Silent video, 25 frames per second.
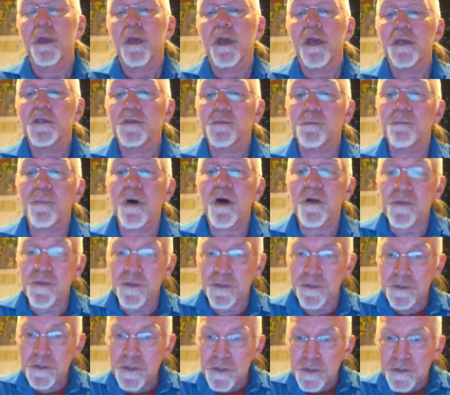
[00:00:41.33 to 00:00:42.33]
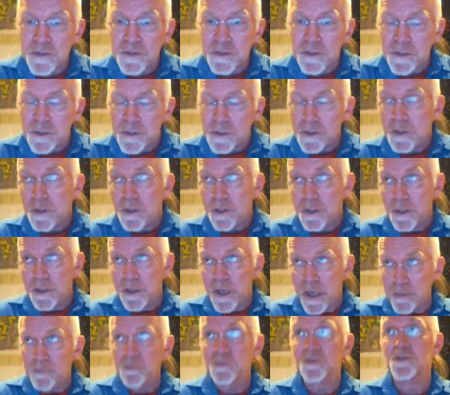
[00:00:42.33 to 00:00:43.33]
His mother's
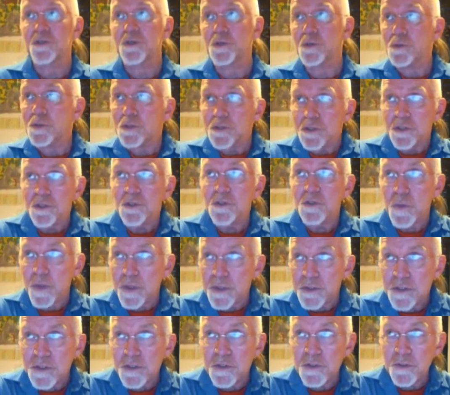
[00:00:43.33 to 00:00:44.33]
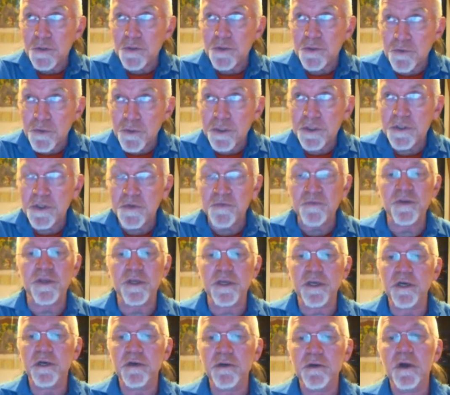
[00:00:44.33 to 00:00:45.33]
Neptune is at 22 degrees of
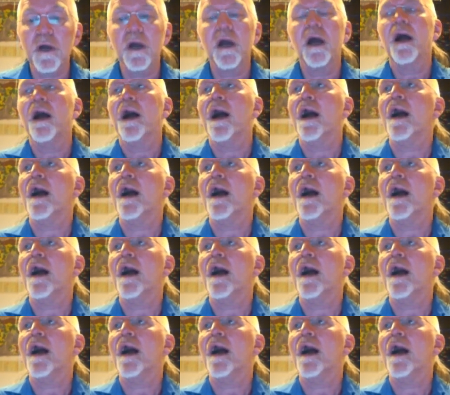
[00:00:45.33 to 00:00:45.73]
Leo,